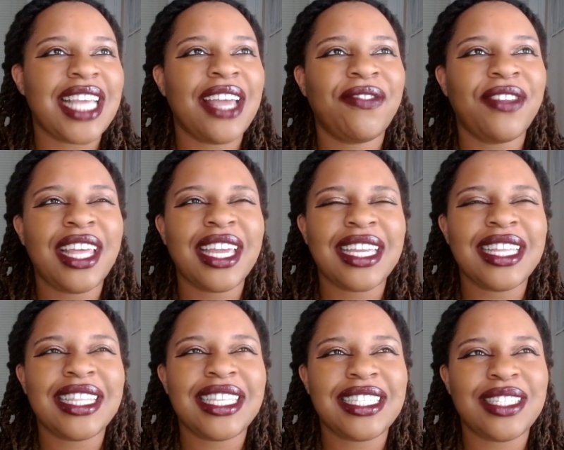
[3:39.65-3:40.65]
I feel
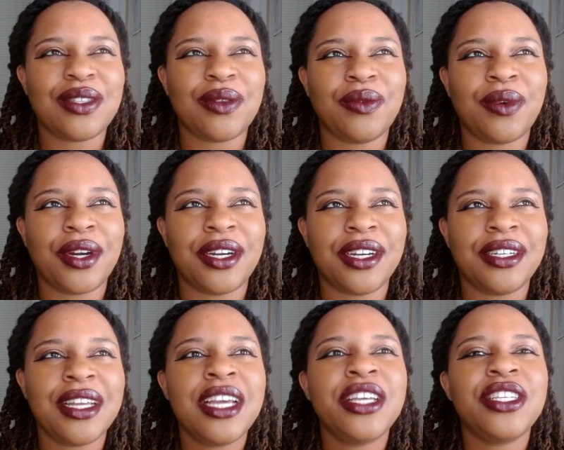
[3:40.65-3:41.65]
like this is the
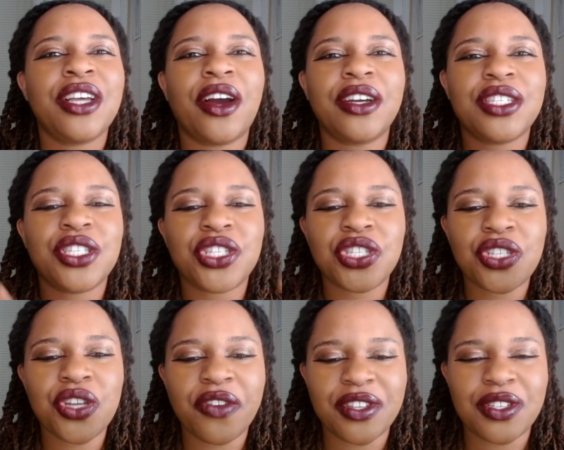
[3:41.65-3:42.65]
word,
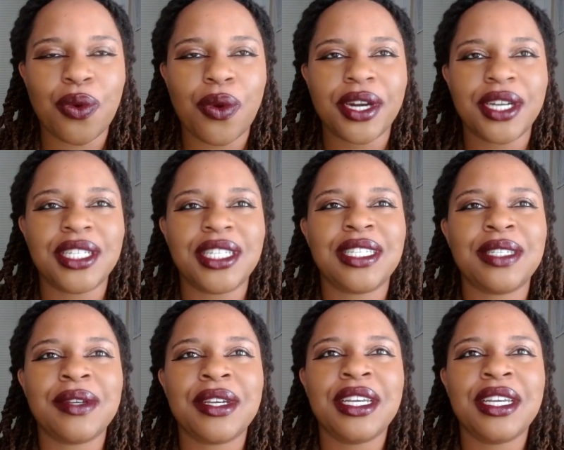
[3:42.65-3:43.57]
servitors.